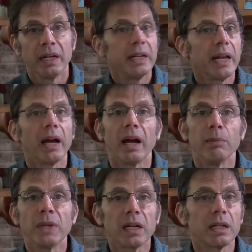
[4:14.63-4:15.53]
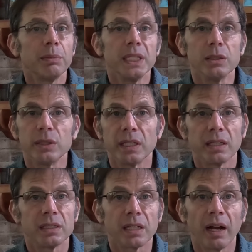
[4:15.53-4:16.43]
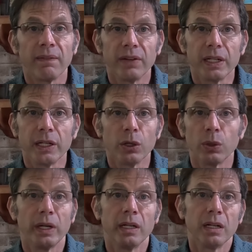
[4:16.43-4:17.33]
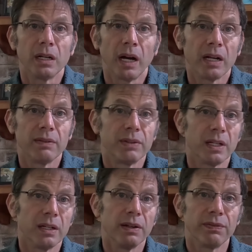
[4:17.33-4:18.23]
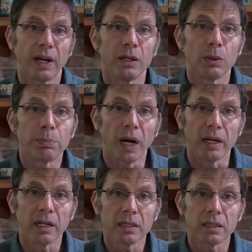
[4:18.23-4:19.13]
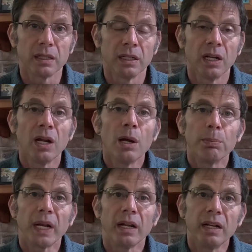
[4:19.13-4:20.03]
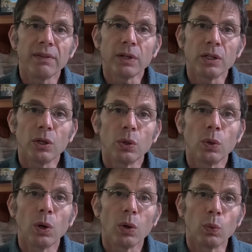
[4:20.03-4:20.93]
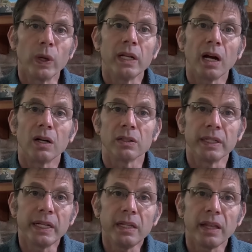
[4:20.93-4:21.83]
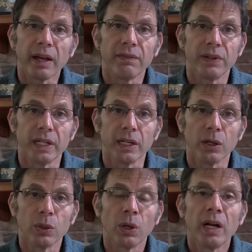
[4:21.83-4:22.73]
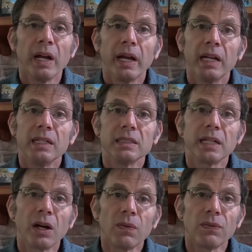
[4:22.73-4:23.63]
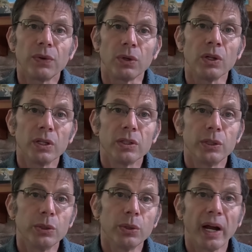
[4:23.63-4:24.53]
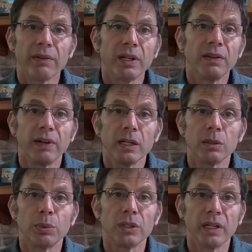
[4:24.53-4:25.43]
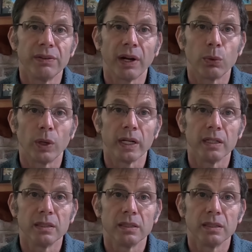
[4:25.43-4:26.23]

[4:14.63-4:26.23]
Yeah, I'm not going to be using this live video in a lot of the final product, but I never know when I'll need that video, and it's helpful to have it available if I want it.